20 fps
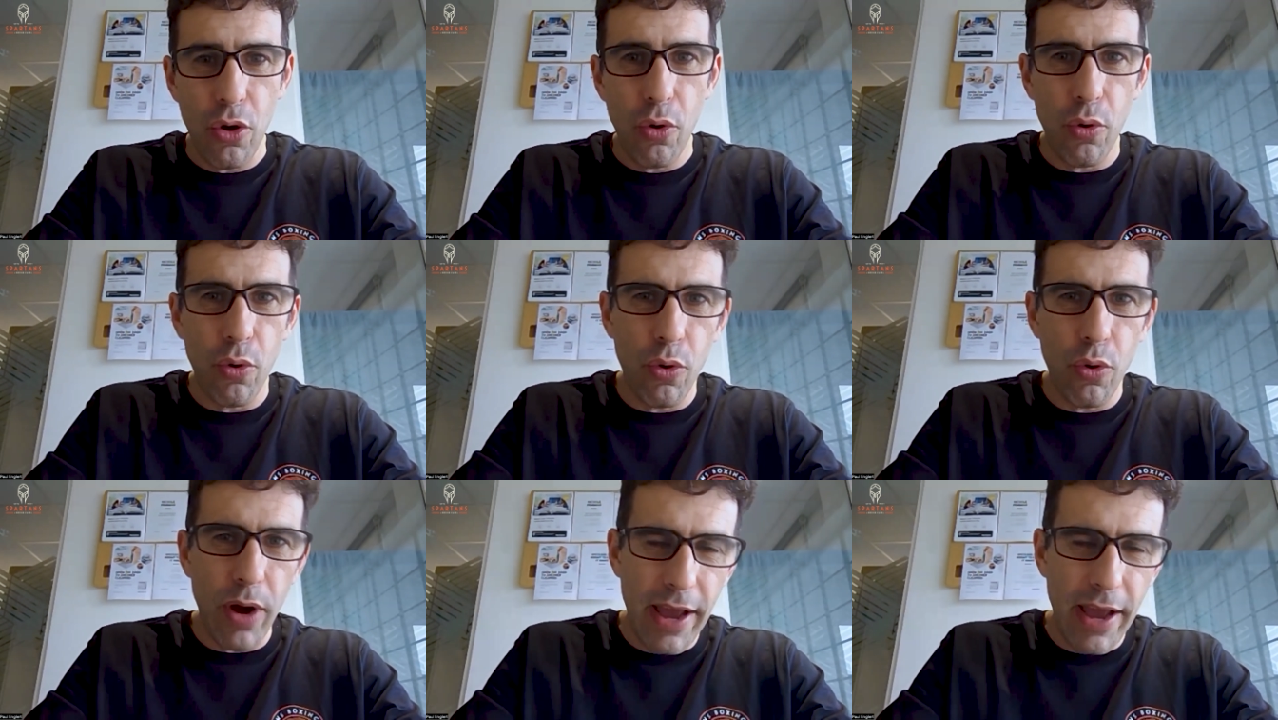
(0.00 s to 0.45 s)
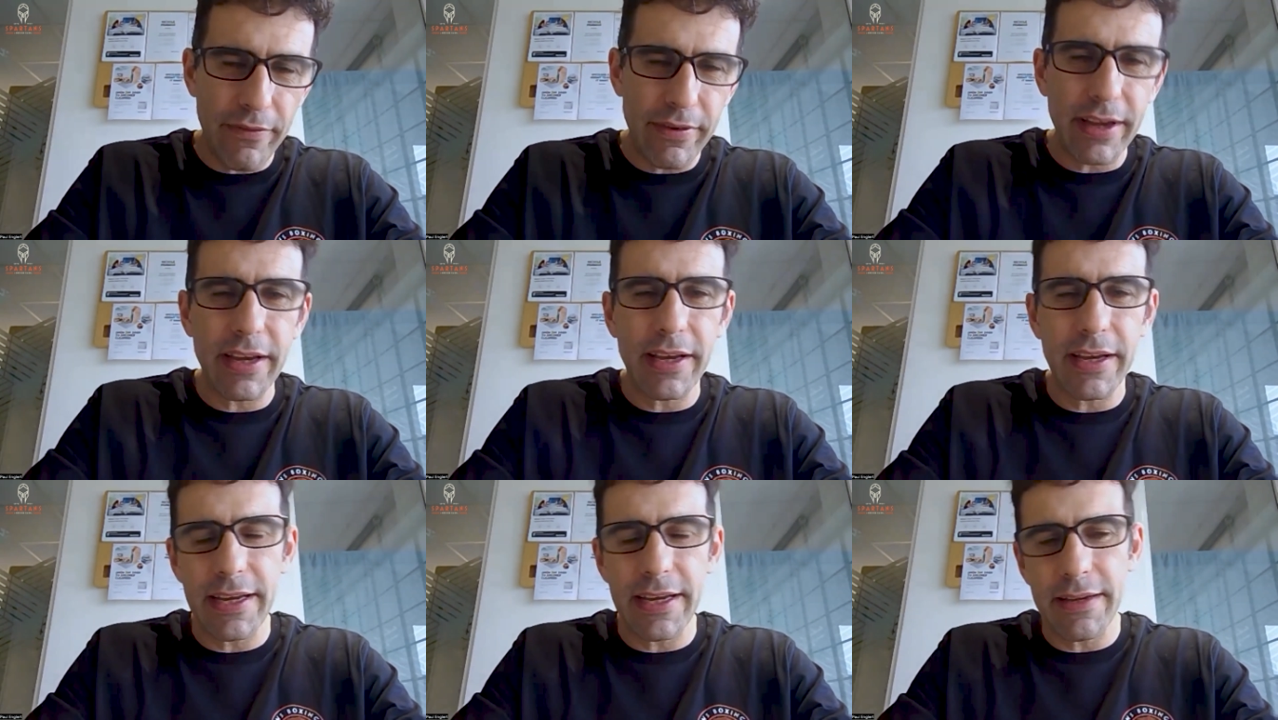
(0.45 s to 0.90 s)
or
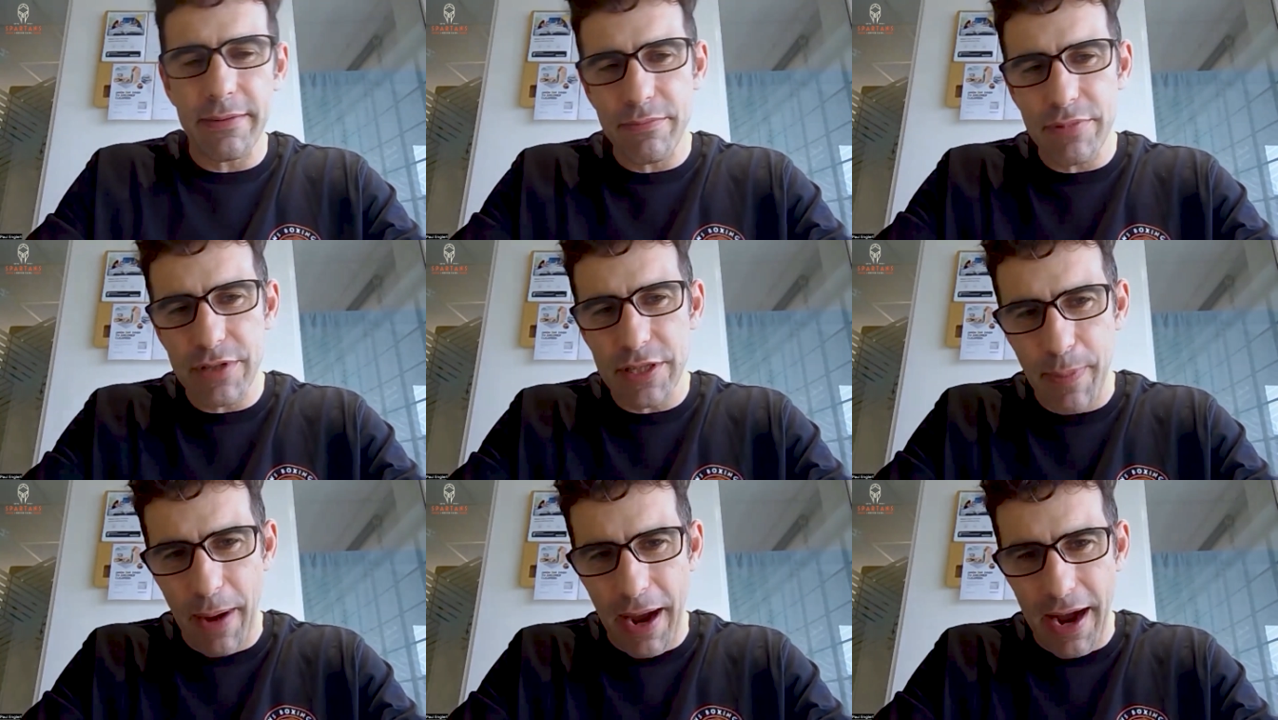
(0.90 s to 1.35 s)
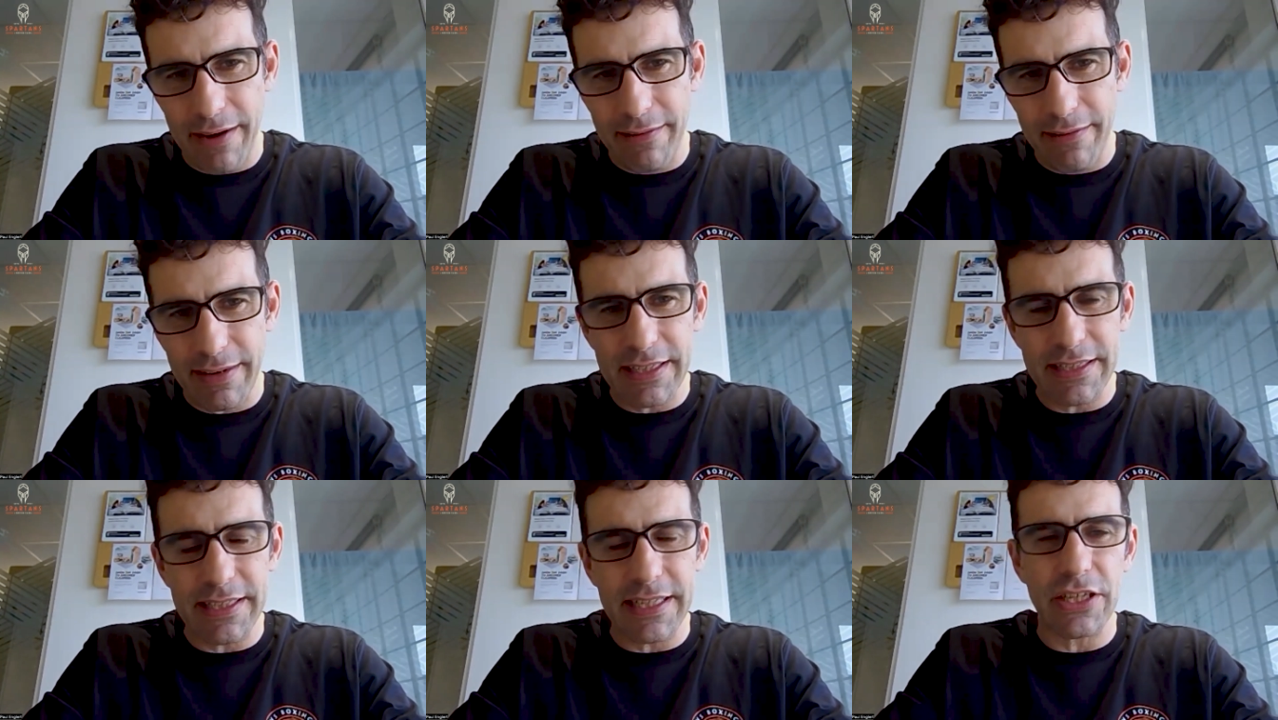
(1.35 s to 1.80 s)
having a
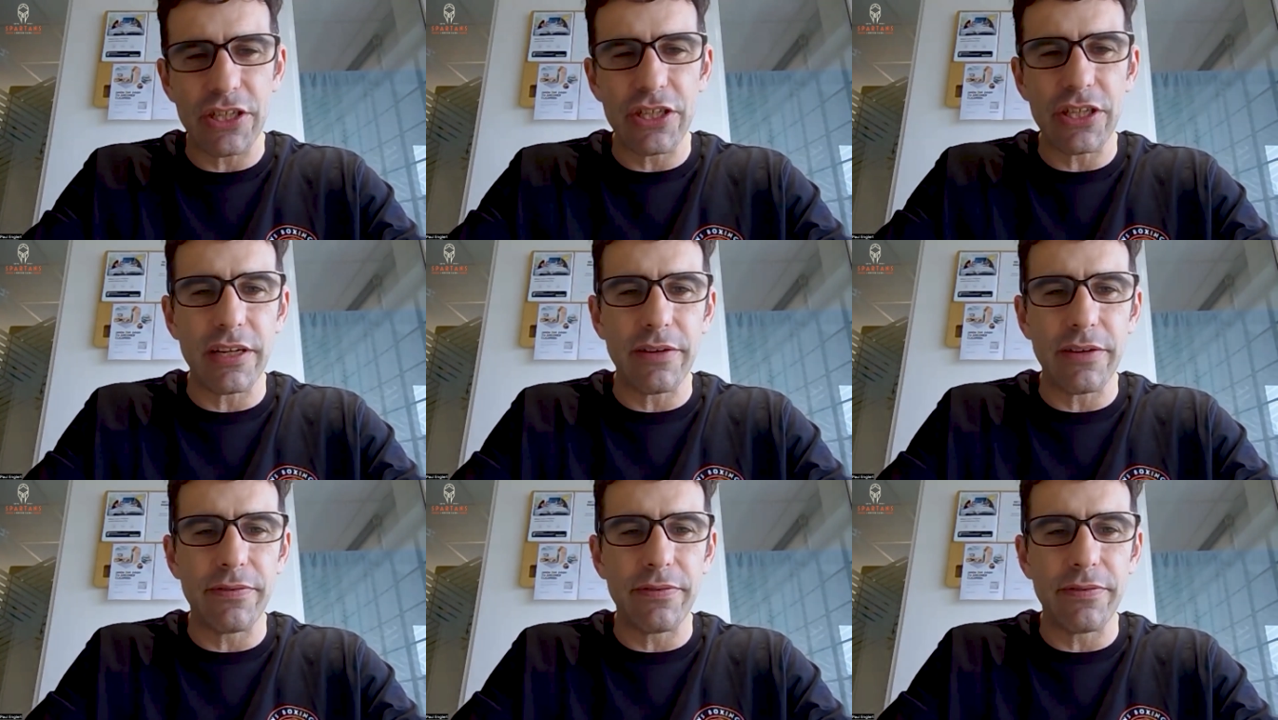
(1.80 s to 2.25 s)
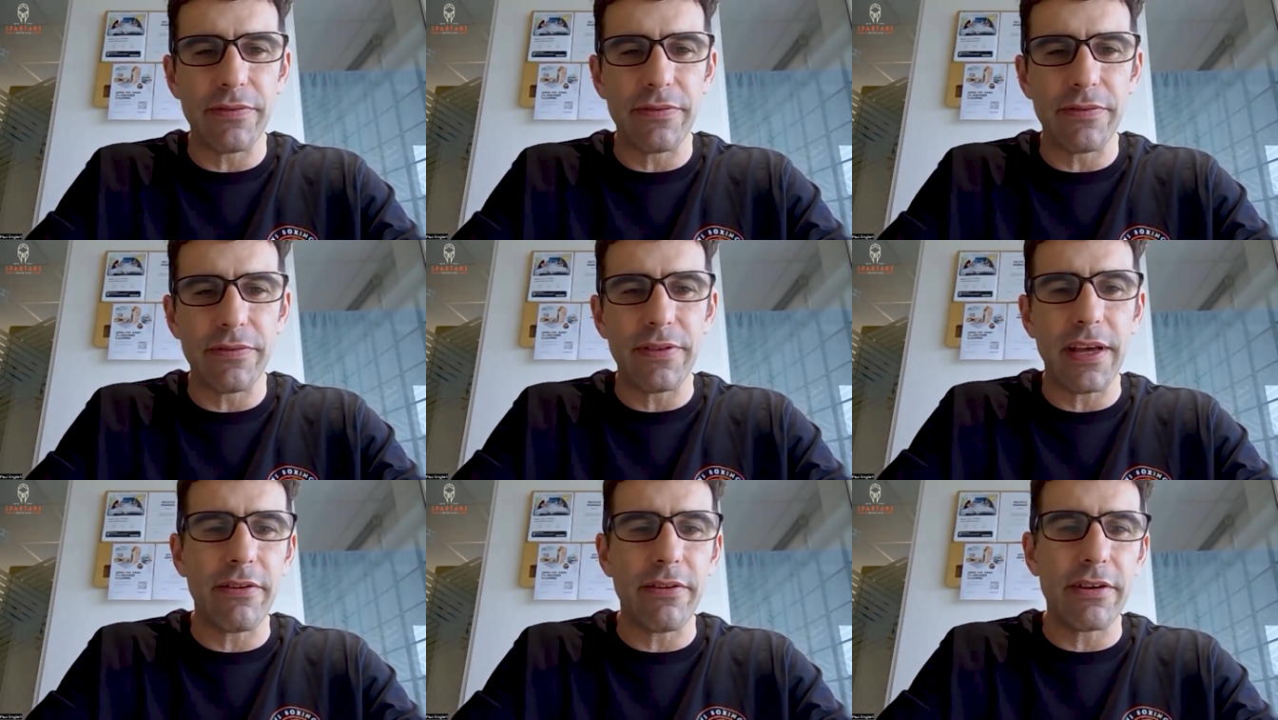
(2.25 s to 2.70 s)
sparring session if
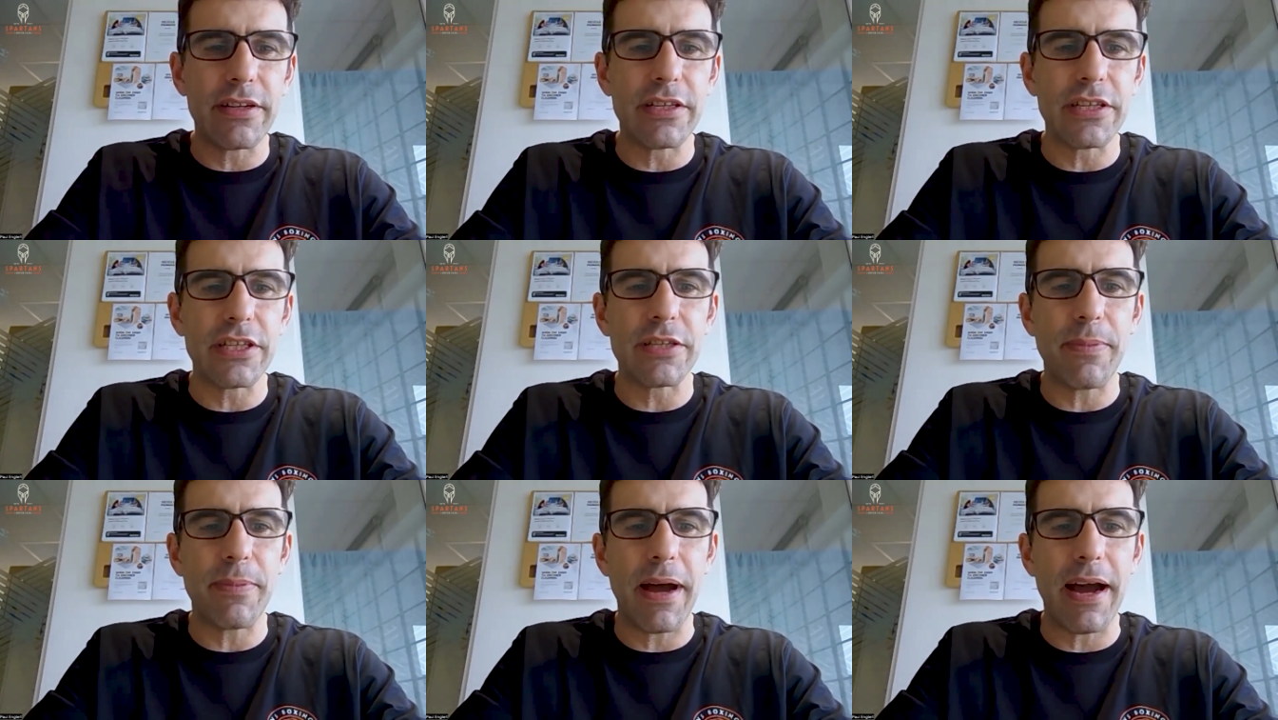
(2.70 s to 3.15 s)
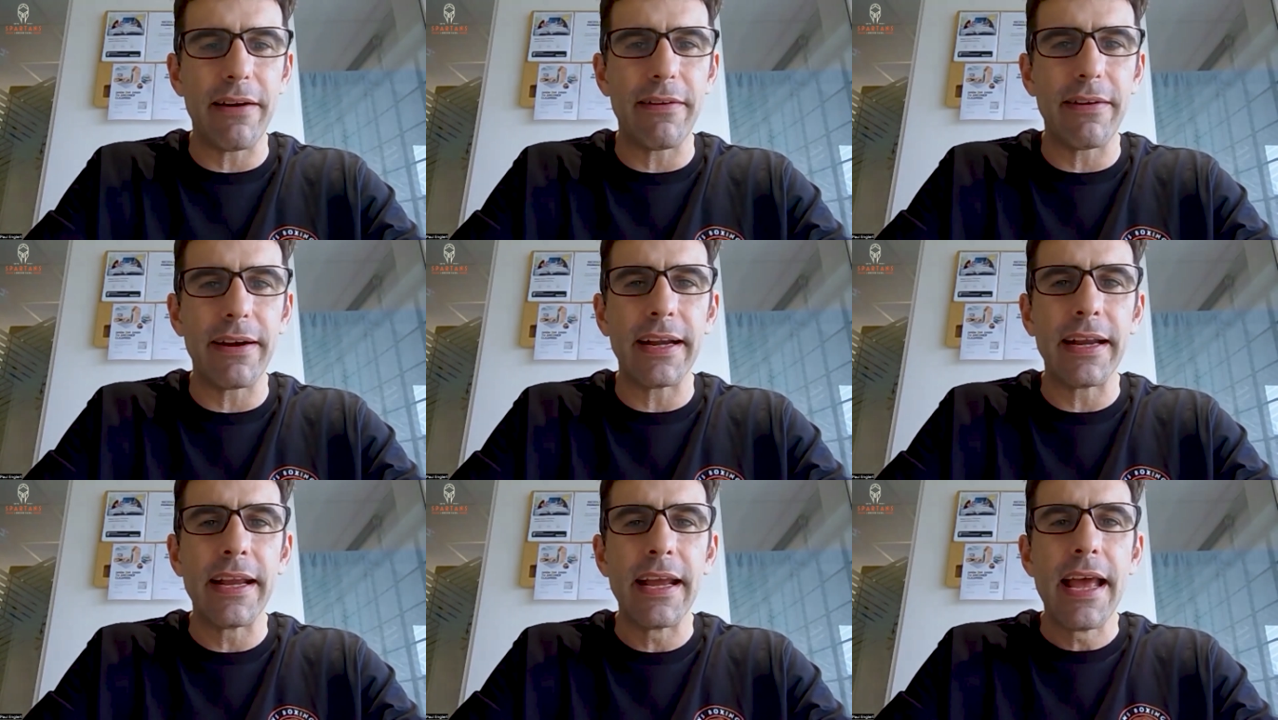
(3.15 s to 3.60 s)
they're into
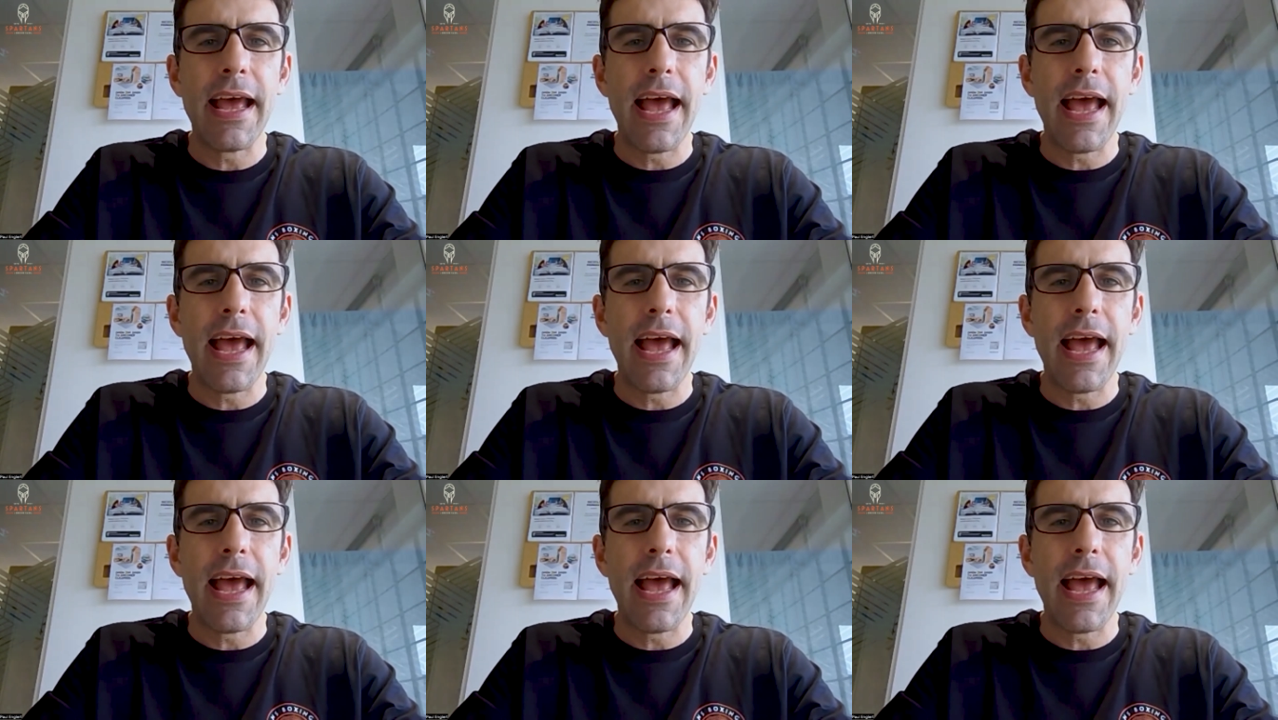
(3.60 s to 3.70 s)
sparring.